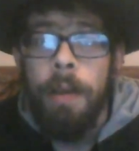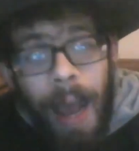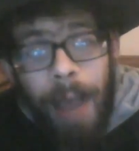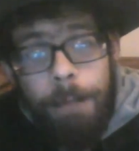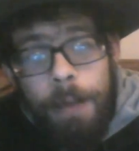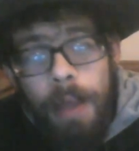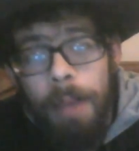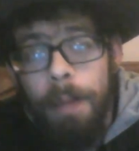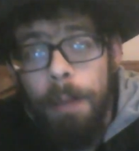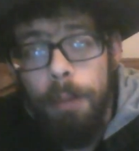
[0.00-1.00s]
I feel
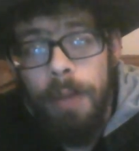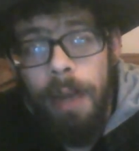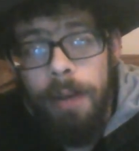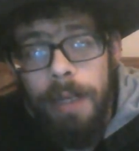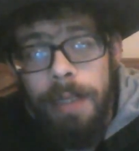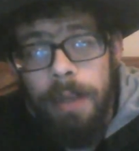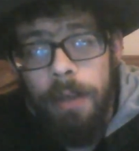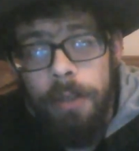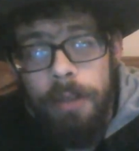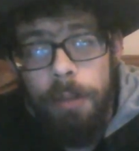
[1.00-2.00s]
like people nowadays on
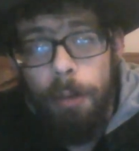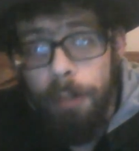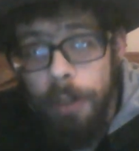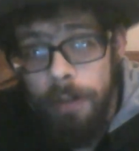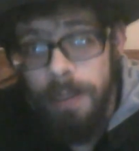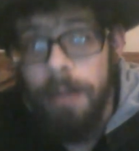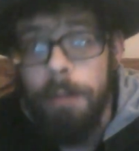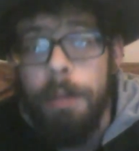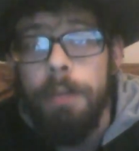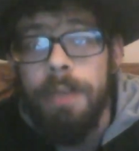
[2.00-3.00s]
YouTube abuse other
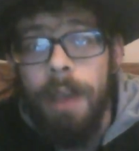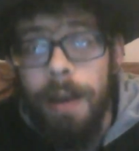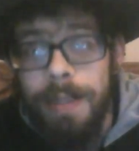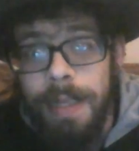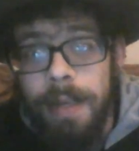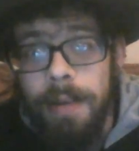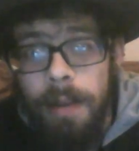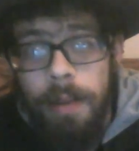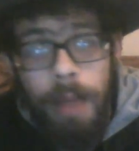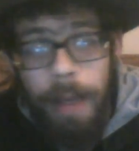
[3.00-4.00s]
people's content.
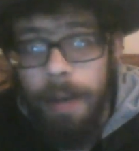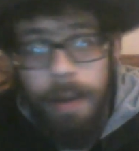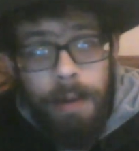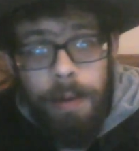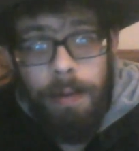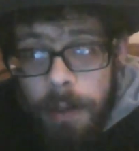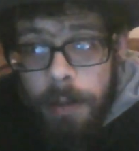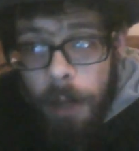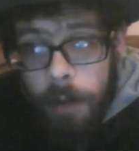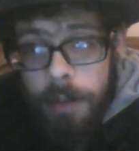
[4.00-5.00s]
Like
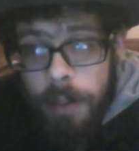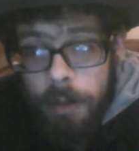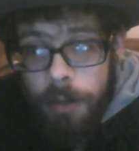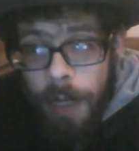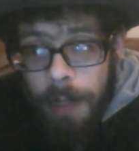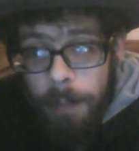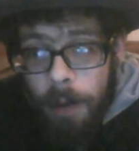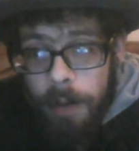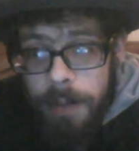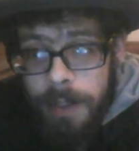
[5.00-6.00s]
Naruto, Dragon
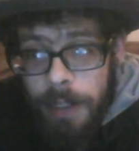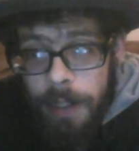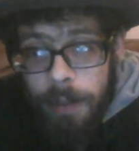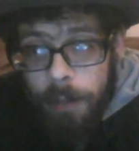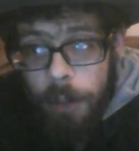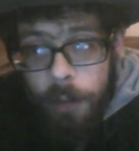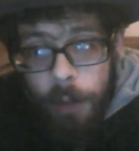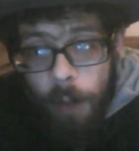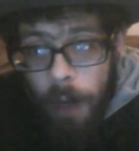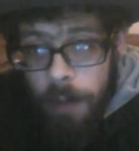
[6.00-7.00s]
Ball Z, Yu Yu
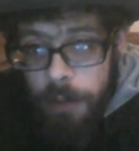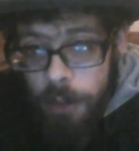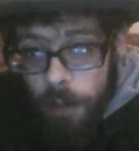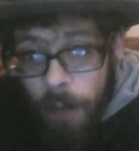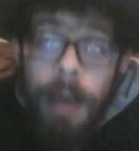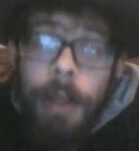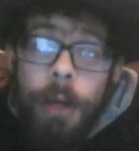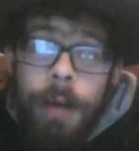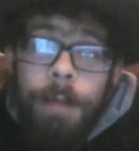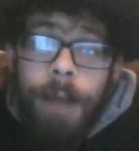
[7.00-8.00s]
Hakusho. You
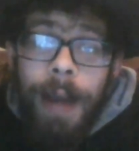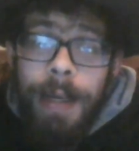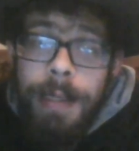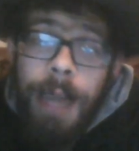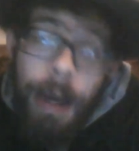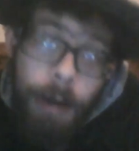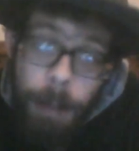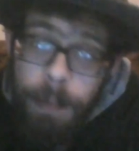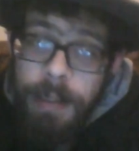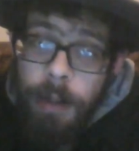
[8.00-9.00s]
could find entire
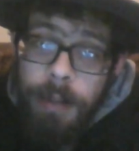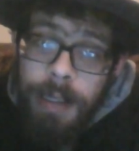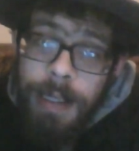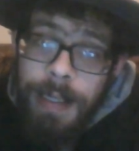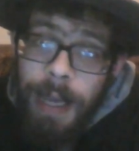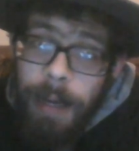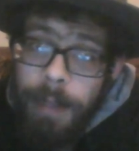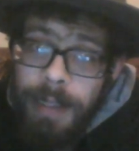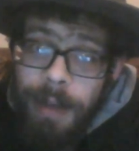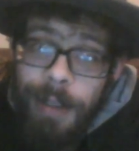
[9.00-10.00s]
episodes of these
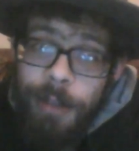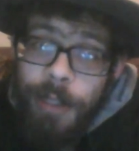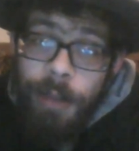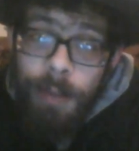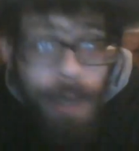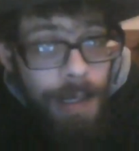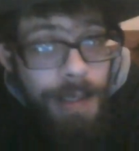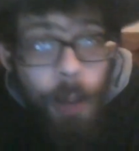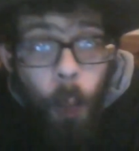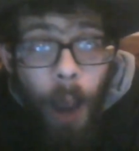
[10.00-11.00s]
animes on YouTube.
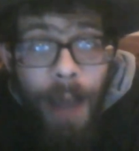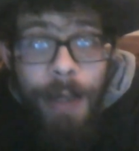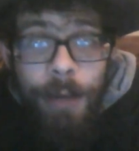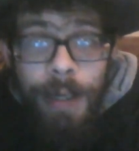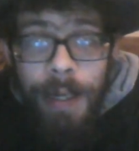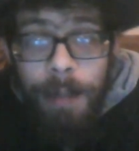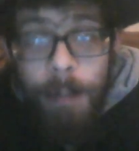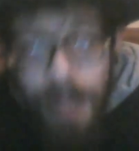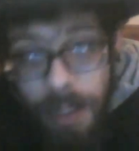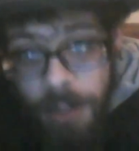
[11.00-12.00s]
So why do you need
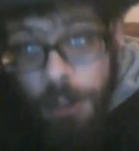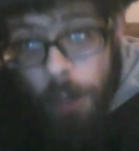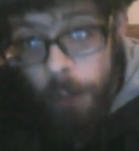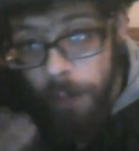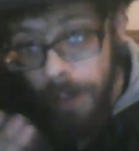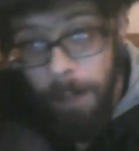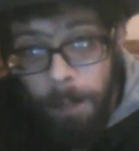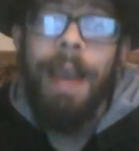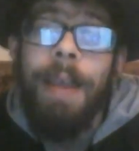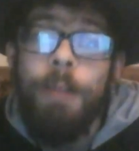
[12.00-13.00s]
me to show you them?
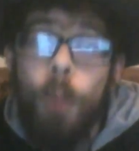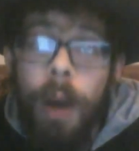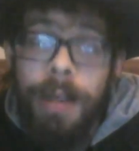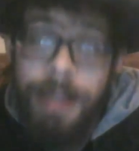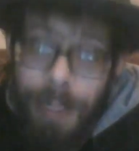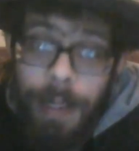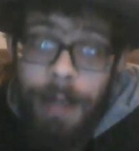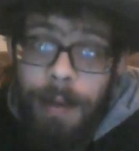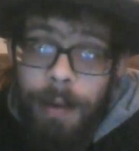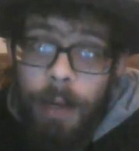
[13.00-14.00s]
If you want to see
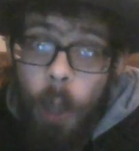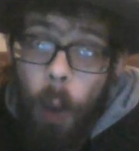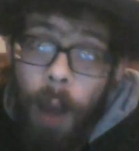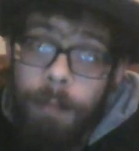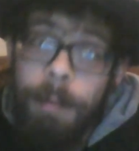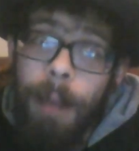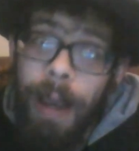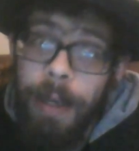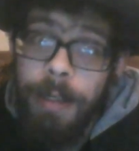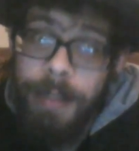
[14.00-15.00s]
it, go off and buy
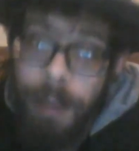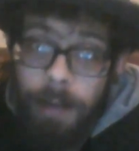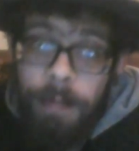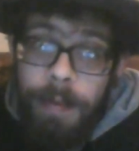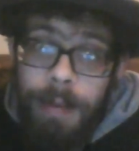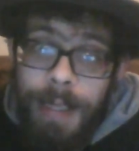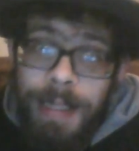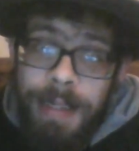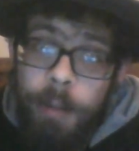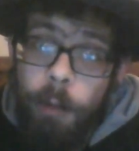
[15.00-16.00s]
it yourself. This
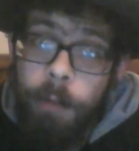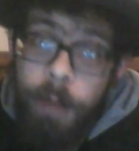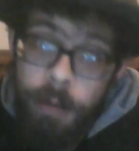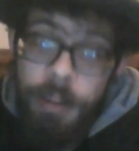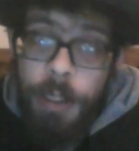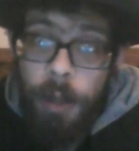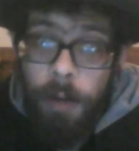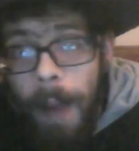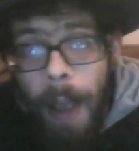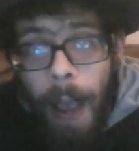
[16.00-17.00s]
is a review show.
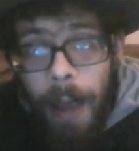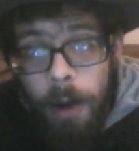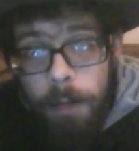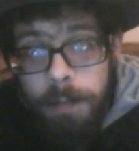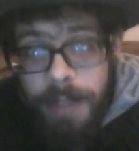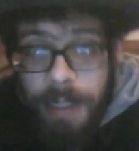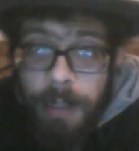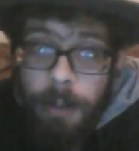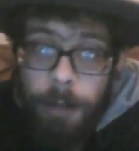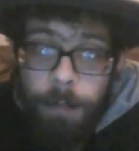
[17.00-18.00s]
I don't
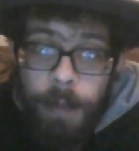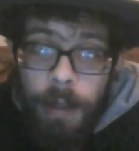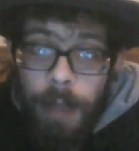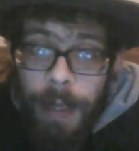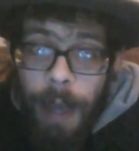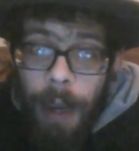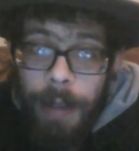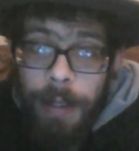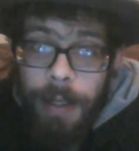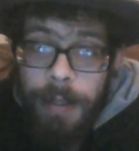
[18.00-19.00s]
particularly feel like I
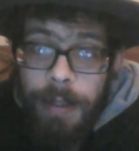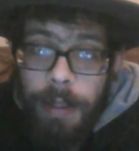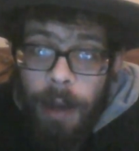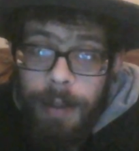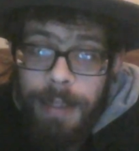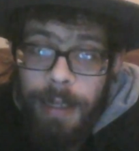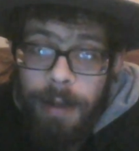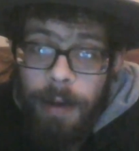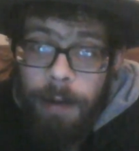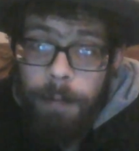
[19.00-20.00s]
need the content
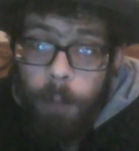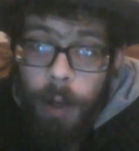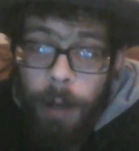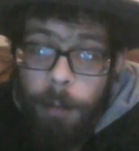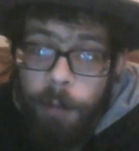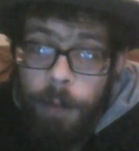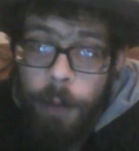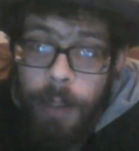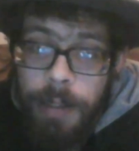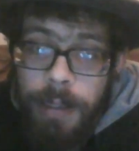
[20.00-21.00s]
of what I'm
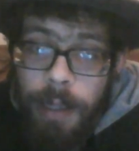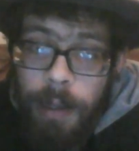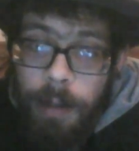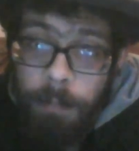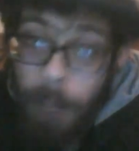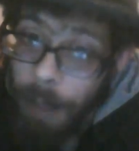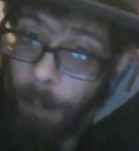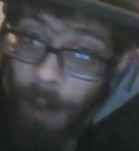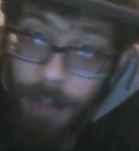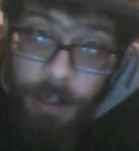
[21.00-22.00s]
reviewing to make
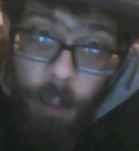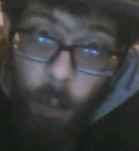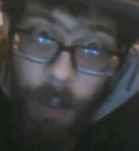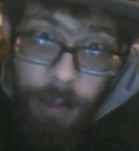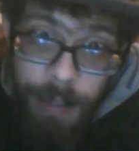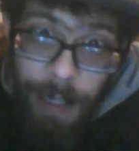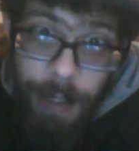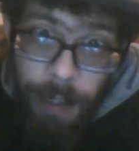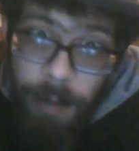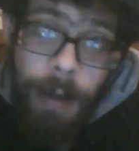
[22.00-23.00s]
my show
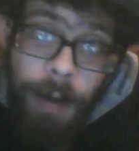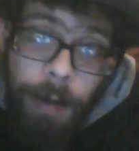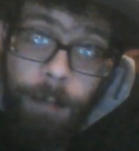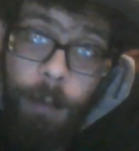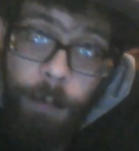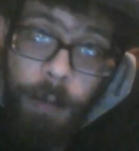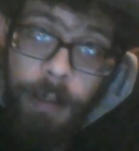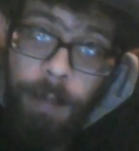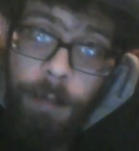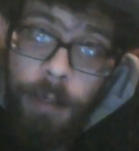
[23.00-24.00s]
entertaining. And if you feel
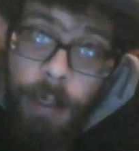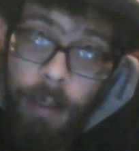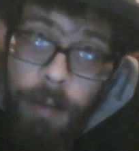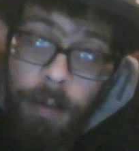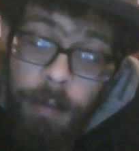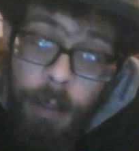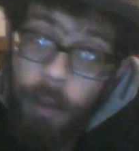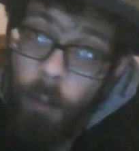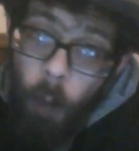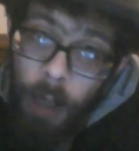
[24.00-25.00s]
differently, you
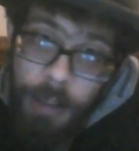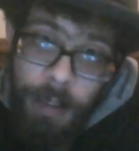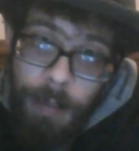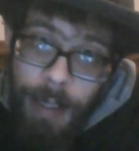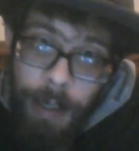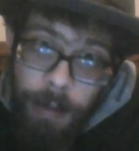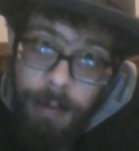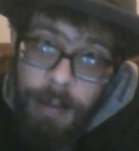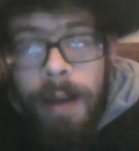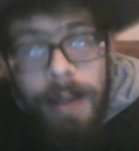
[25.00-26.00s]
can watch something
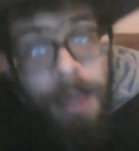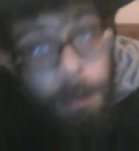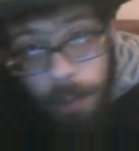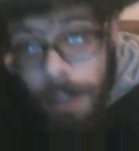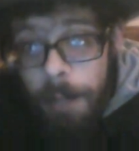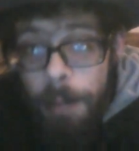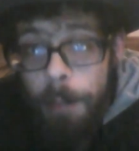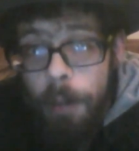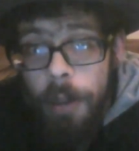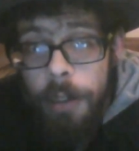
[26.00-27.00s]
else. There are plenty of
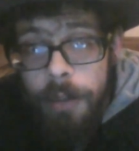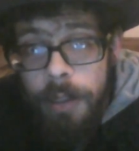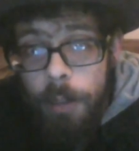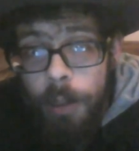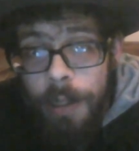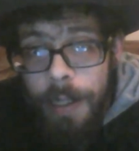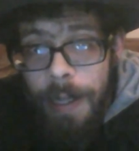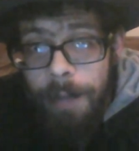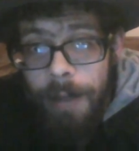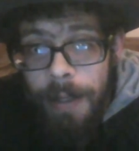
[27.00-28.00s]
people on YouTube willing to
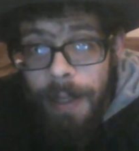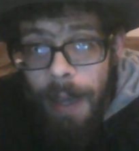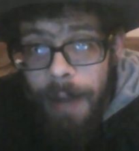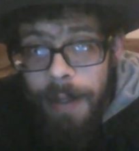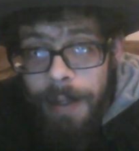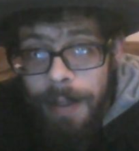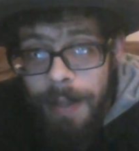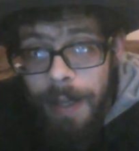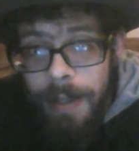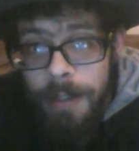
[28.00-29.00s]
give in to the idea that
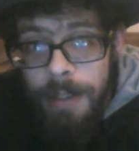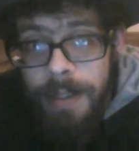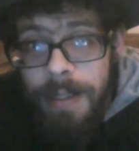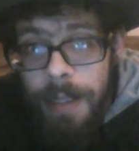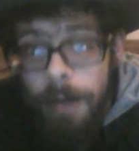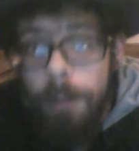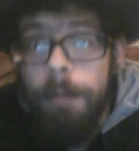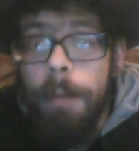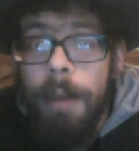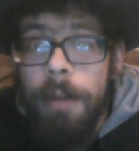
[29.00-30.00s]
they can just steal
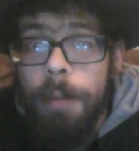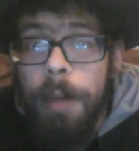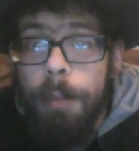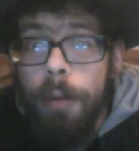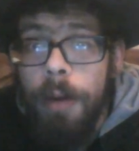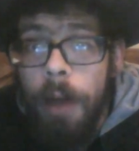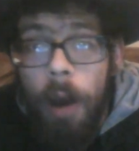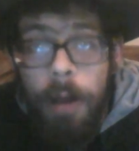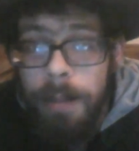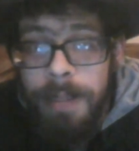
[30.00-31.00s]
from other people and
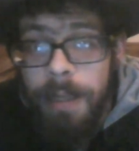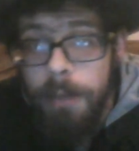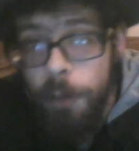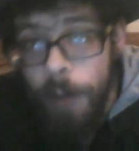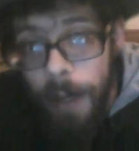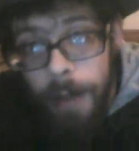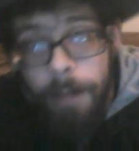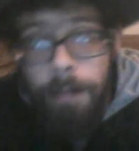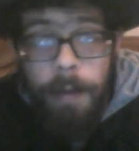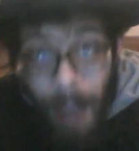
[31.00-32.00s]
call themselves
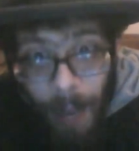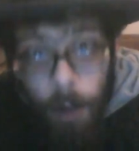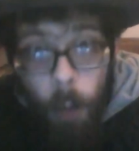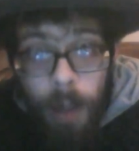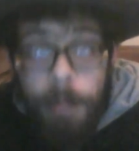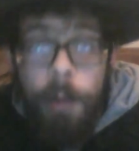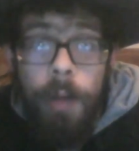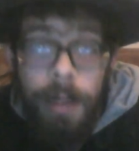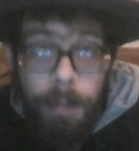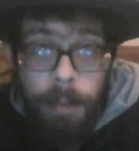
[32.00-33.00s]
creative. I don't want to be
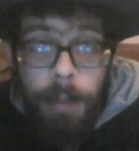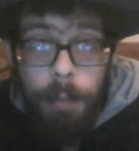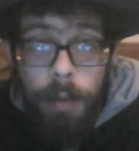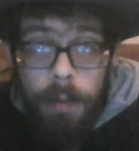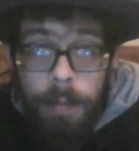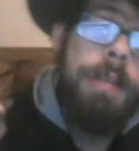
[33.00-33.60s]
one of them people.